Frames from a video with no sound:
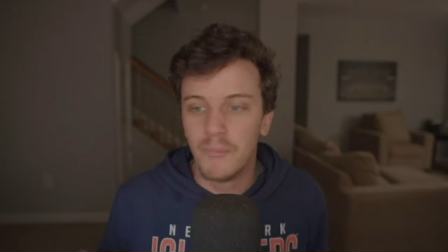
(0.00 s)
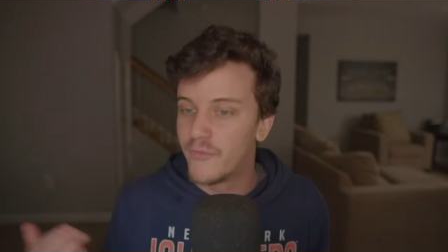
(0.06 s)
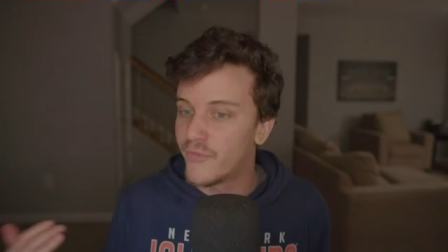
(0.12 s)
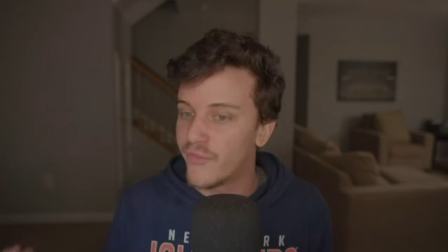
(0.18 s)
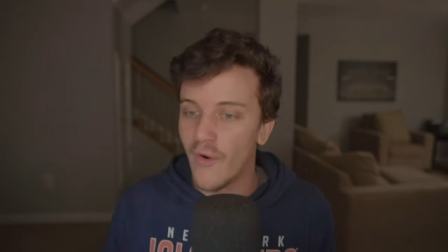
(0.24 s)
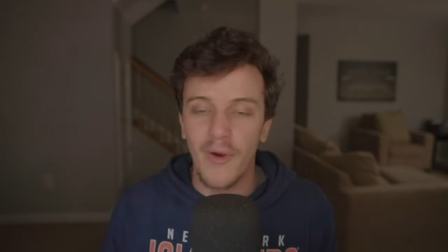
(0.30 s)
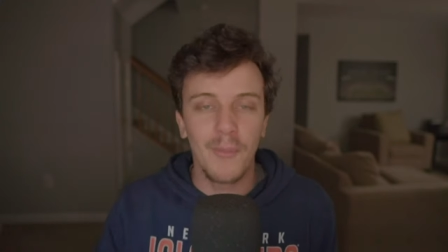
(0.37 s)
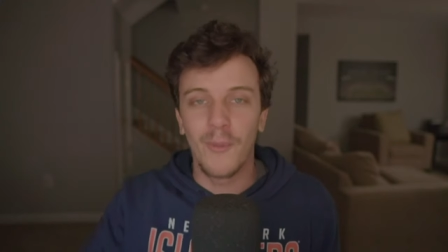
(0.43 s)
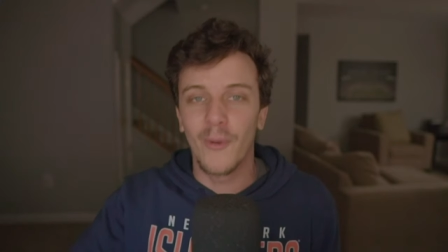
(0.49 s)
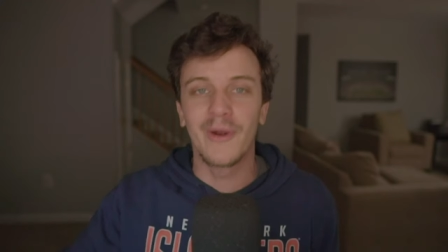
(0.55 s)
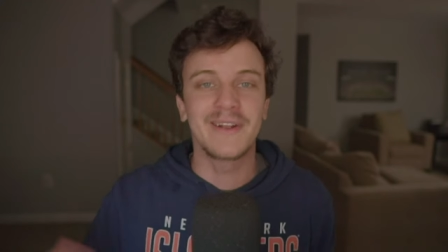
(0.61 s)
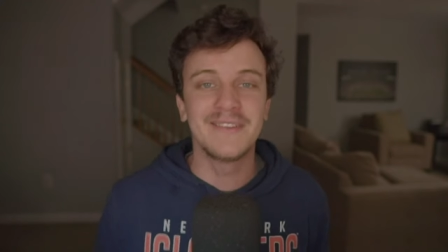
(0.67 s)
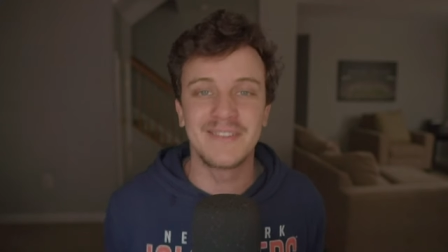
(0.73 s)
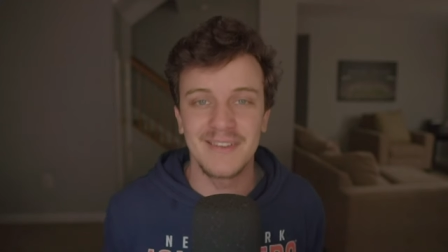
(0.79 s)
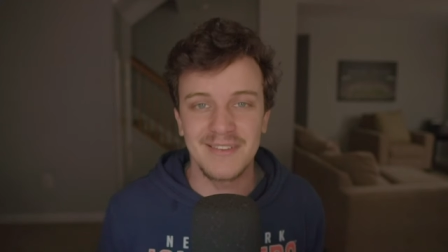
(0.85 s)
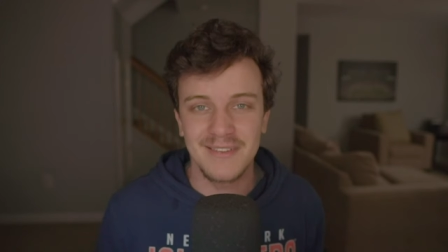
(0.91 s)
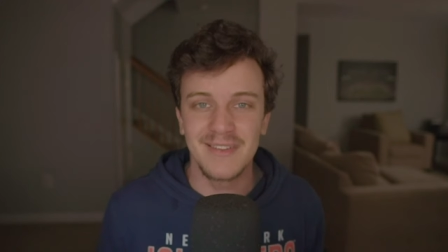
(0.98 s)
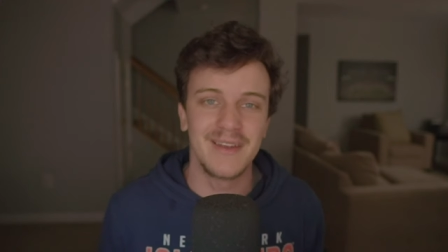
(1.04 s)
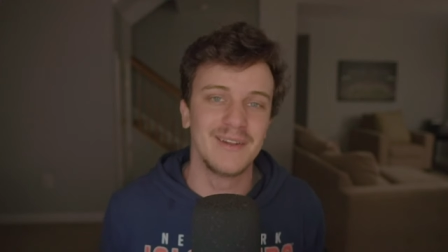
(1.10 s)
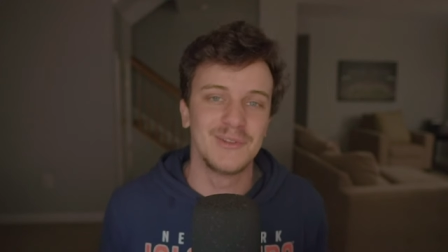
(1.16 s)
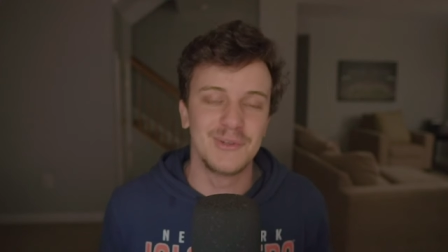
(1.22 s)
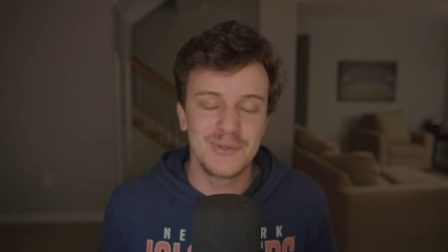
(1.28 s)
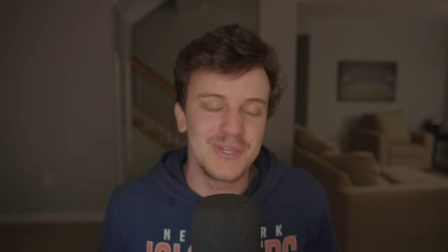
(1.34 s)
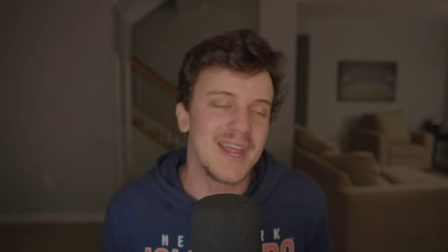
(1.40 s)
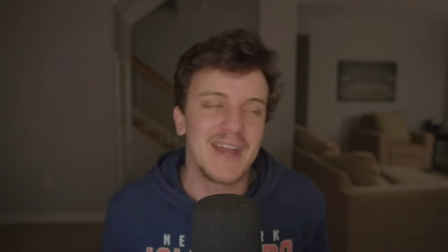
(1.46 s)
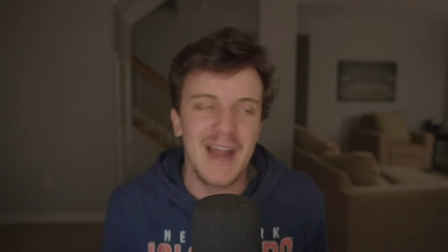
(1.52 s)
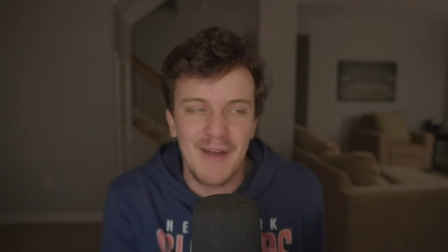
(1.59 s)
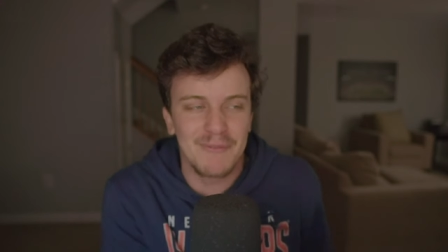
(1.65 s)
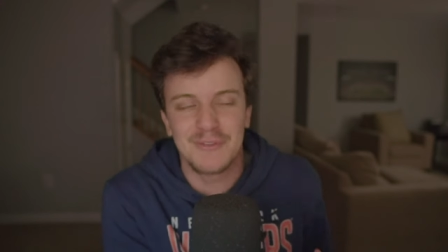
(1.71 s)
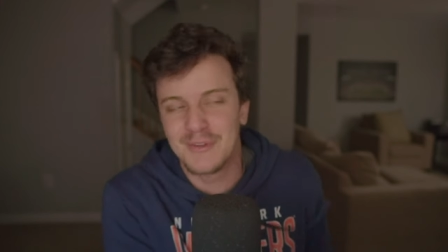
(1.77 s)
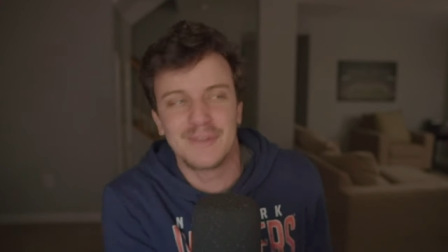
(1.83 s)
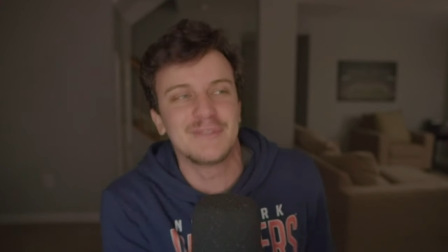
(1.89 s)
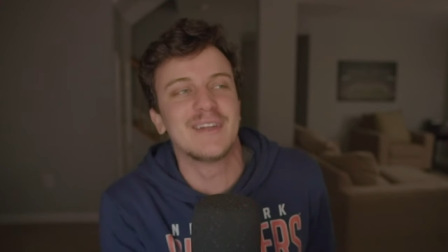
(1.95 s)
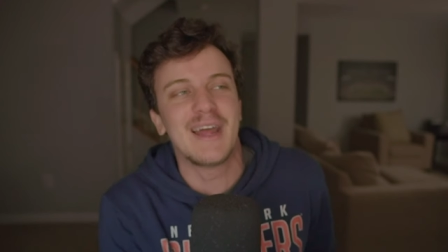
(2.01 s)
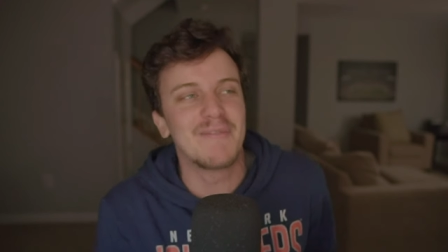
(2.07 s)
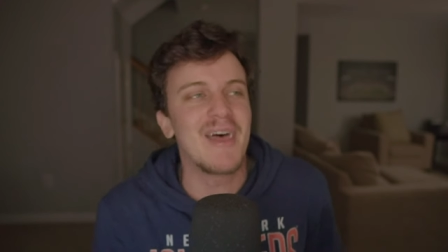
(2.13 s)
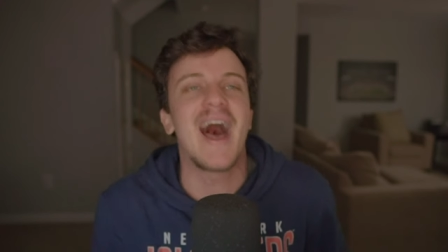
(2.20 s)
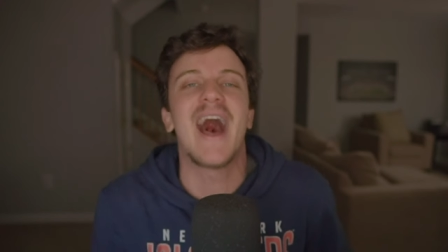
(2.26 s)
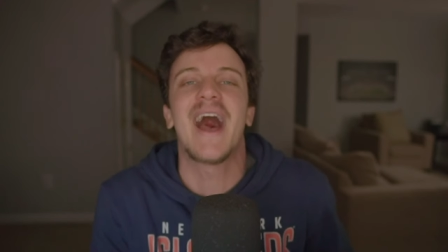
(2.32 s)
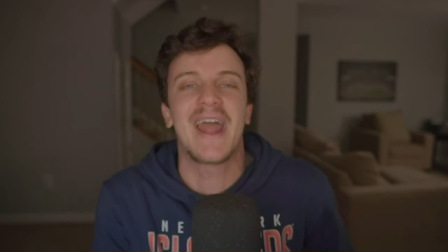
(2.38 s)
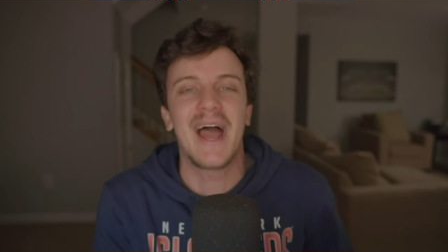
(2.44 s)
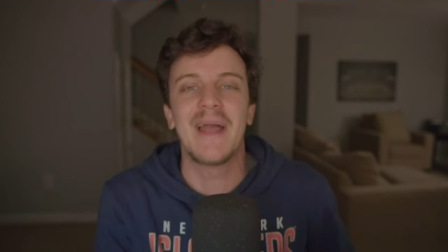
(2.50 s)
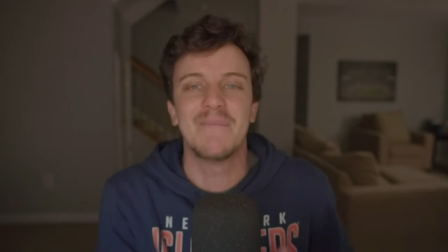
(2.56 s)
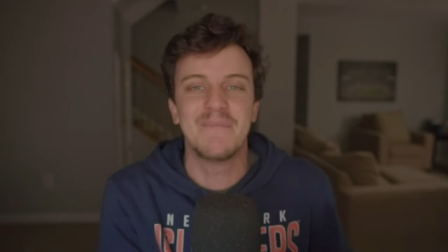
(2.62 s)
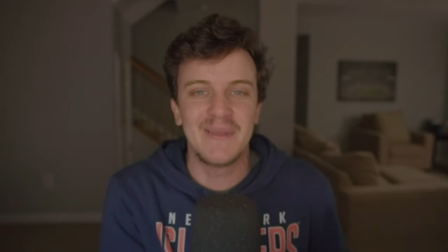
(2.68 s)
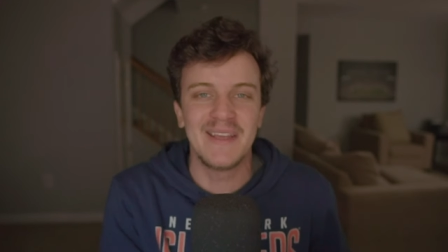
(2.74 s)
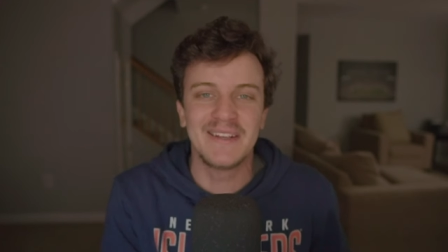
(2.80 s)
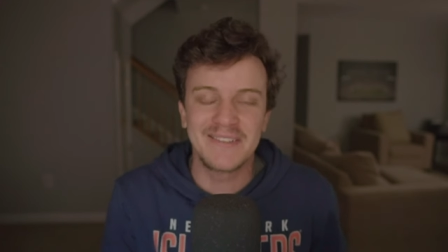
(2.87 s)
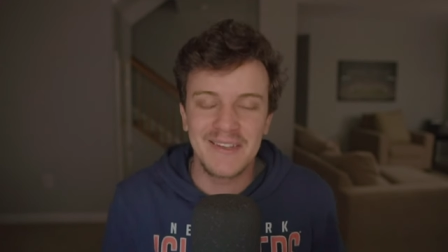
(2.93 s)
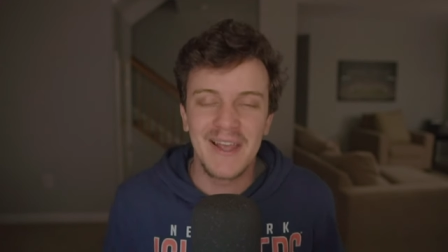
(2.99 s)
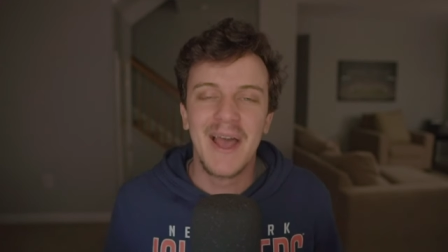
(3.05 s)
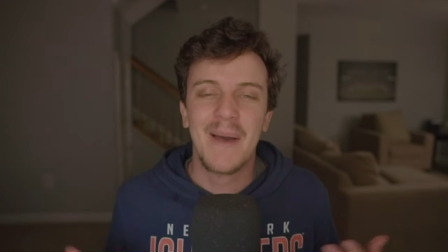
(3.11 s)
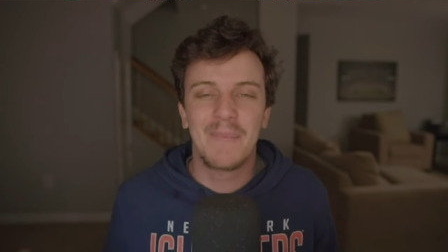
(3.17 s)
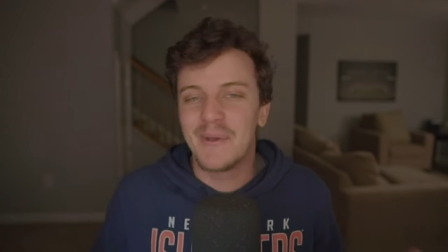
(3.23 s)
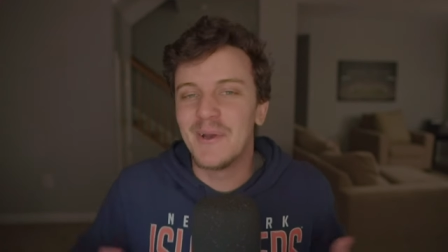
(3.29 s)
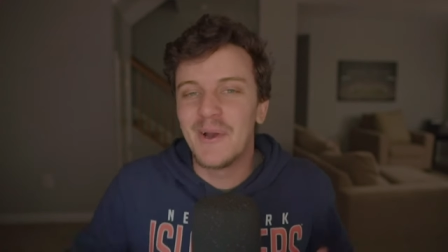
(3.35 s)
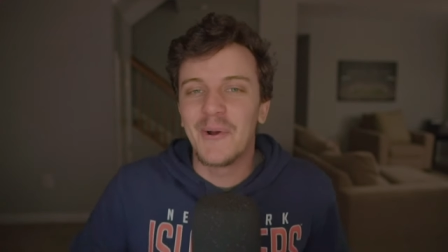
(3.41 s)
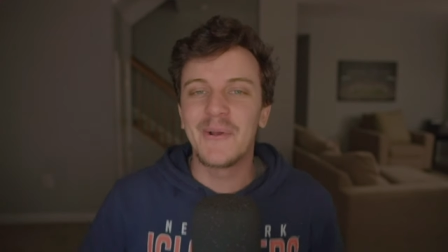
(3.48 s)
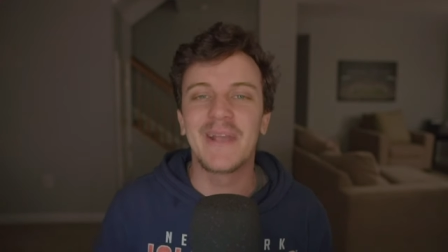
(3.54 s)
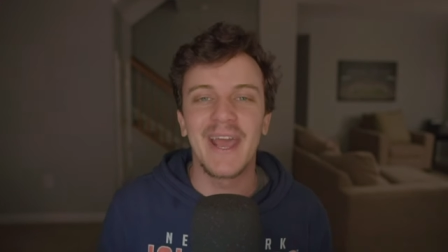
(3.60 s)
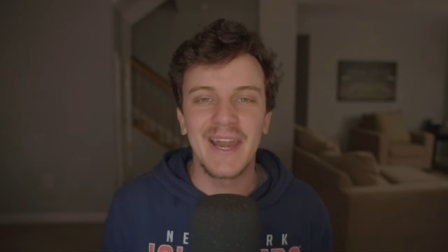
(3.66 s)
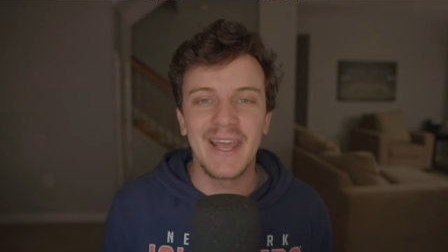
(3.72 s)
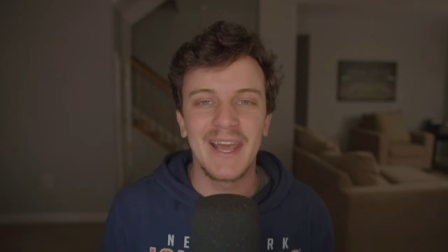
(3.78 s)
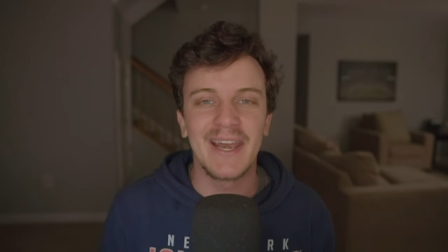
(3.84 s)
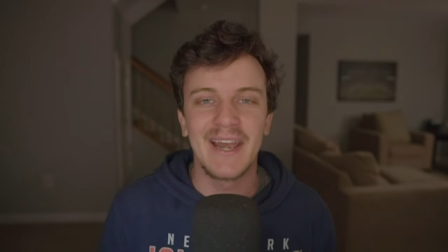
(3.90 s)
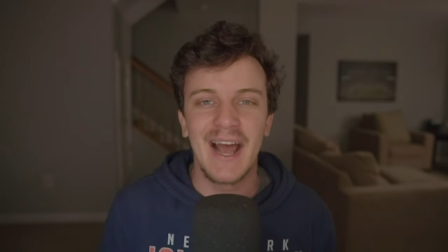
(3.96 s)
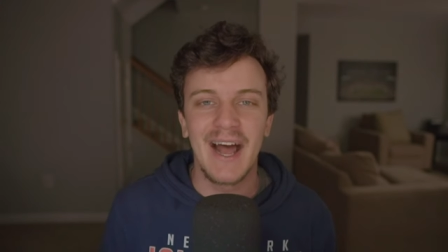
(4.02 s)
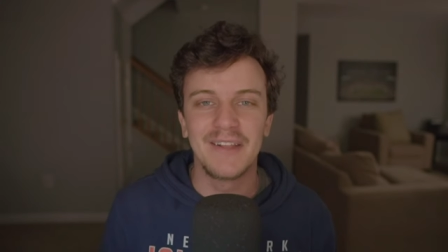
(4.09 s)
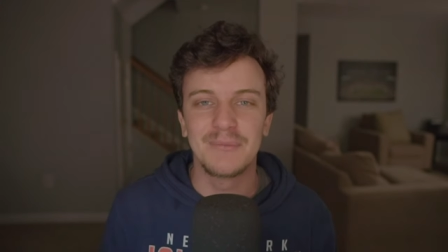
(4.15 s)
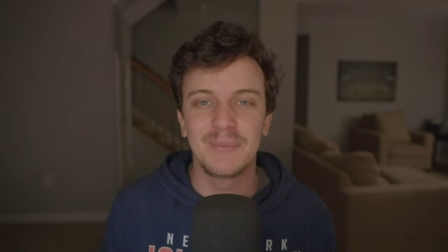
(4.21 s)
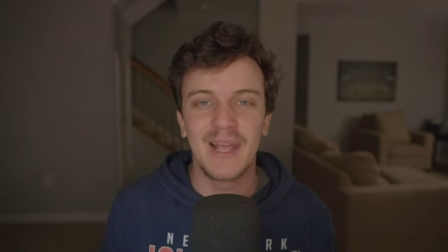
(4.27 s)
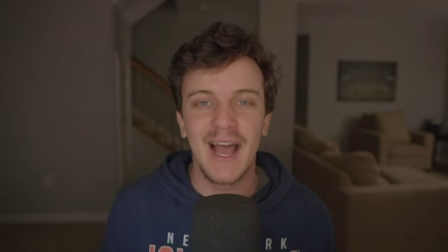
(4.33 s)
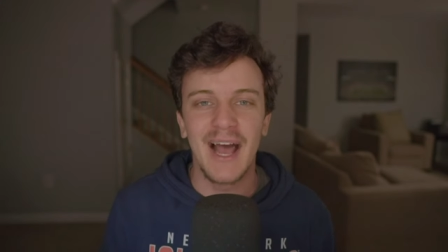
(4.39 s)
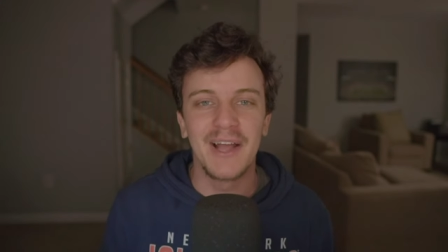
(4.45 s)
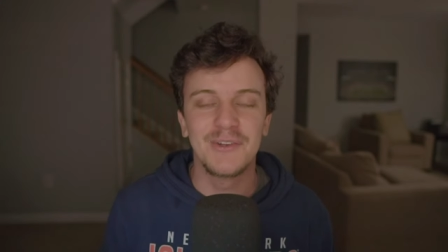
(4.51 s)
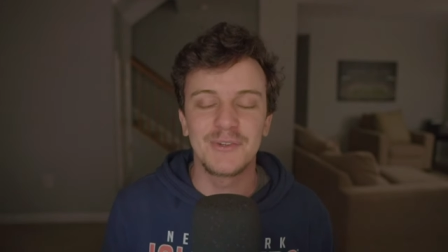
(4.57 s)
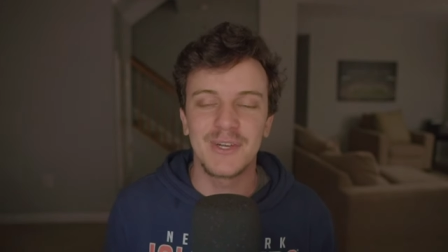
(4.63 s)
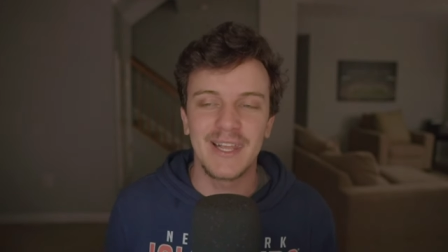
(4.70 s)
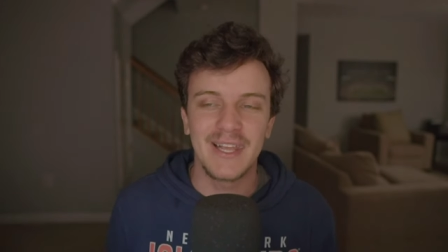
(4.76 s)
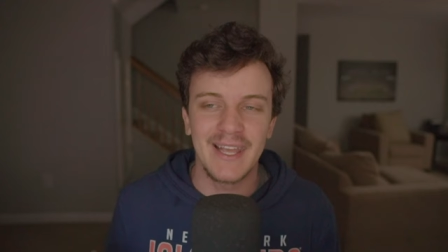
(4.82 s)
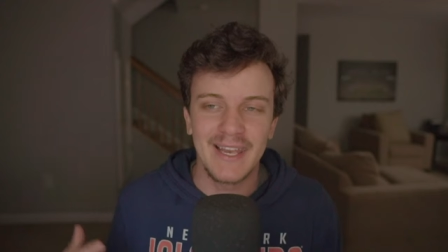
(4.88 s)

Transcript: far more consistent than a Duchene. Obviously doesn't have the high, high peaks, but you know you're getting at a Nazem Kadri.